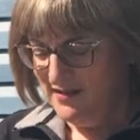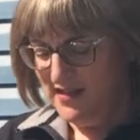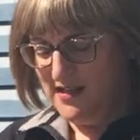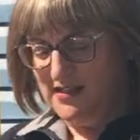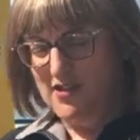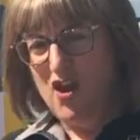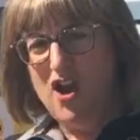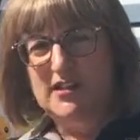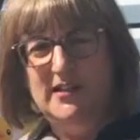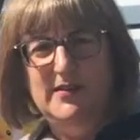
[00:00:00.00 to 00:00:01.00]
it gets
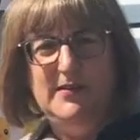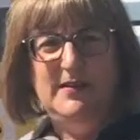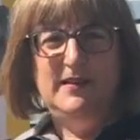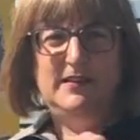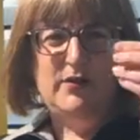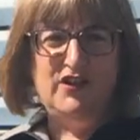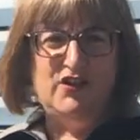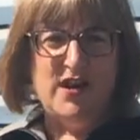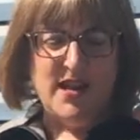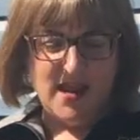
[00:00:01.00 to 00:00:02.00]
caught. So I
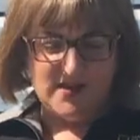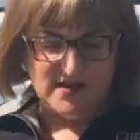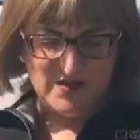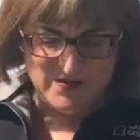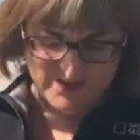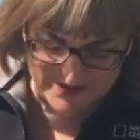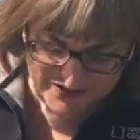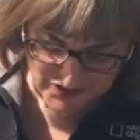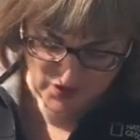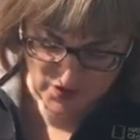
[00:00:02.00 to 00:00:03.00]
try again with
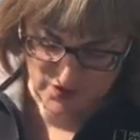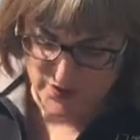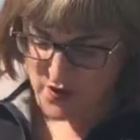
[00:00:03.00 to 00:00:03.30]
another quarter,